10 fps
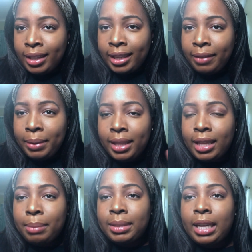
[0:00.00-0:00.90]
give me a
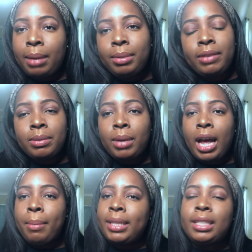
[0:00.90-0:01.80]
thumbs up, leave some
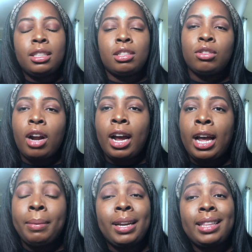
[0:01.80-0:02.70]
comments, and
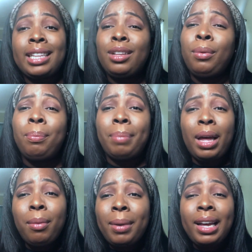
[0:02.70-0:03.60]
subscribe, and hit the little
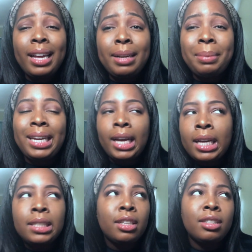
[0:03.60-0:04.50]
bell button
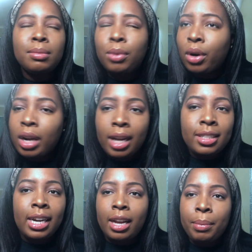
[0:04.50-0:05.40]
because there's more
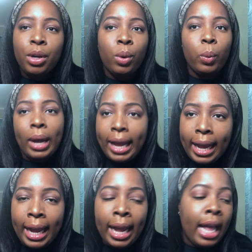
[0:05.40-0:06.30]
content coming your
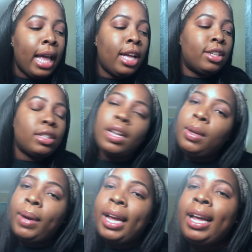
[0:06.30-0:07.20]
way. So
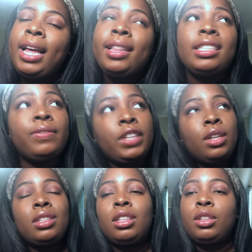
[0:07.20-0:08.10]
anyway, this
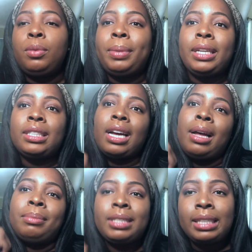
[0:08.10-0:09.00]
video is a little bit
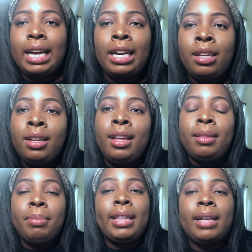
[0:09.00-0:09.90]
delayed,
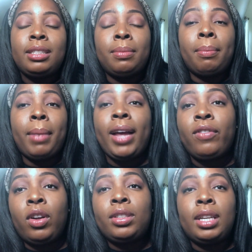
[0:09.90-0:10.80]
but that's my
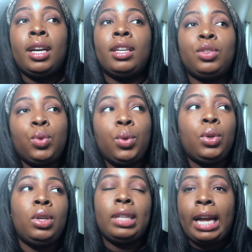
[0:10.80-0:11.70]
fault.
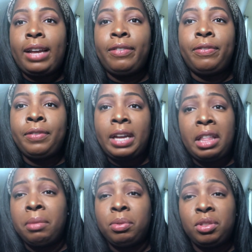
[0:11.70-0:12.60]
School, life,
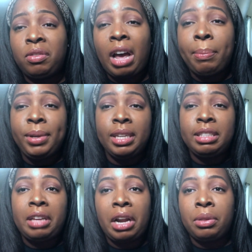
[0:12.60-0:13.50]
and the pursuit of
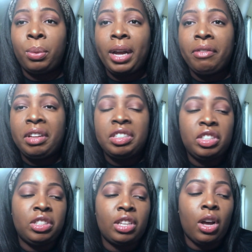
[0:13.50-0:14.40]
happiness got in the way of this.
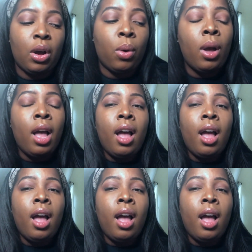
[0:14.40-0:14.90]
So